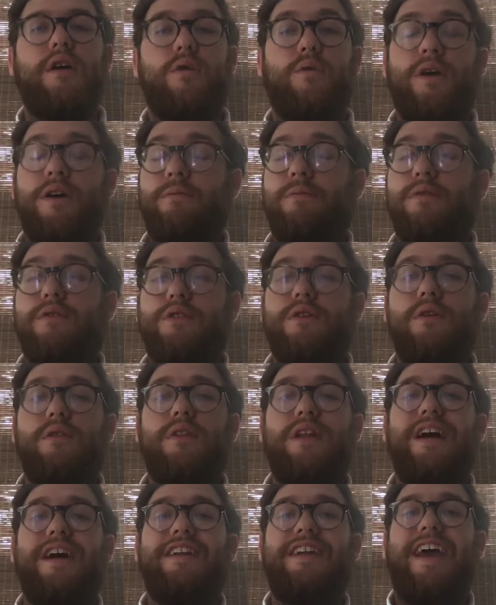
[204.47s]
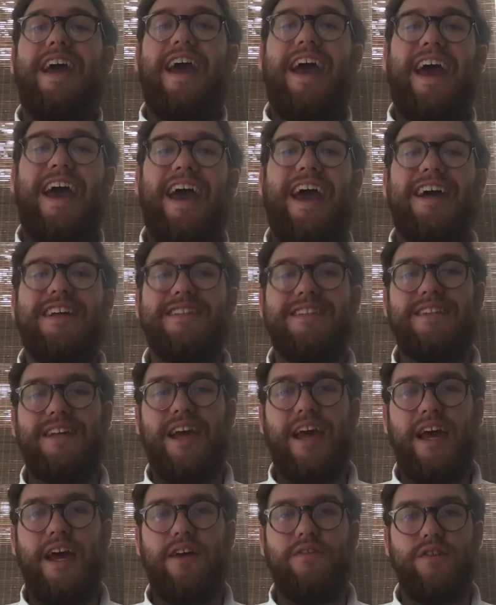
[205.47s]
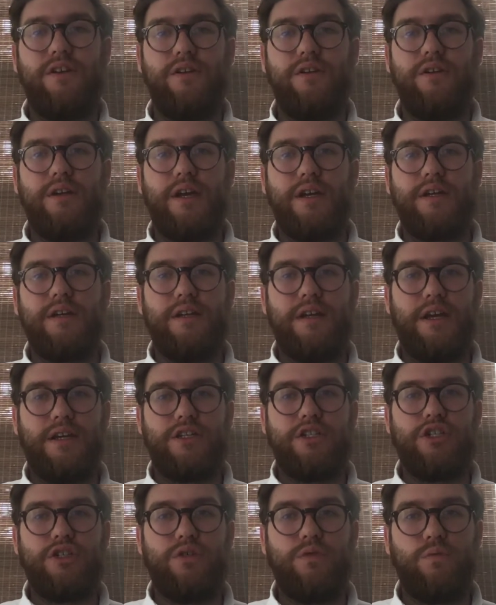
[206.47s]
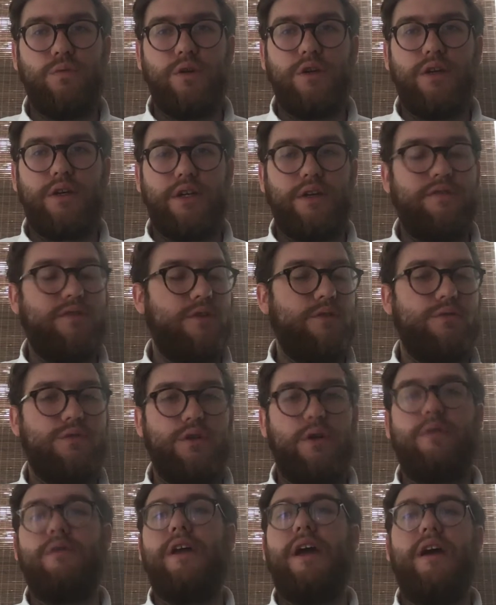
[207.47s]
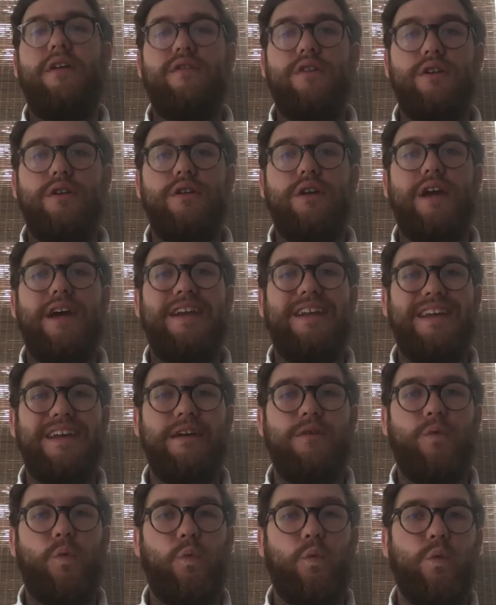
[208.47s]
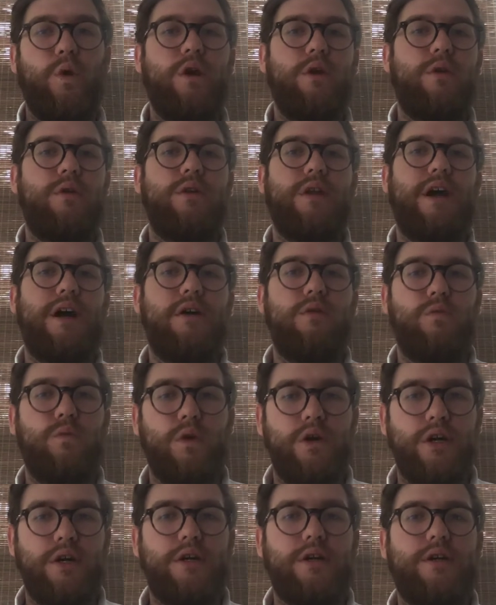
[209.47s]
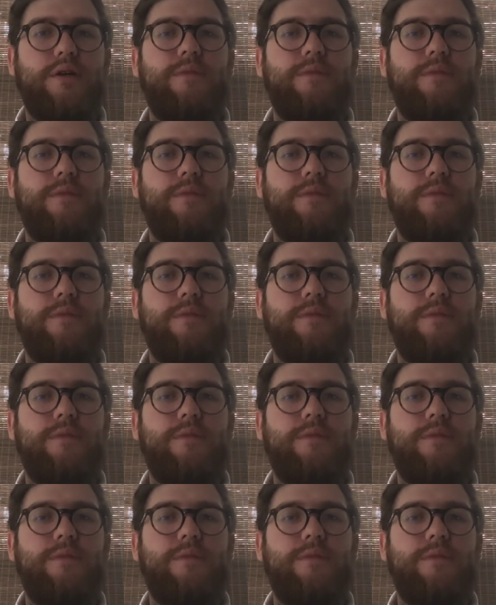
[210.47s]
QuickBooks Online has to have internet connection to work. If you don't have internet, it will not work.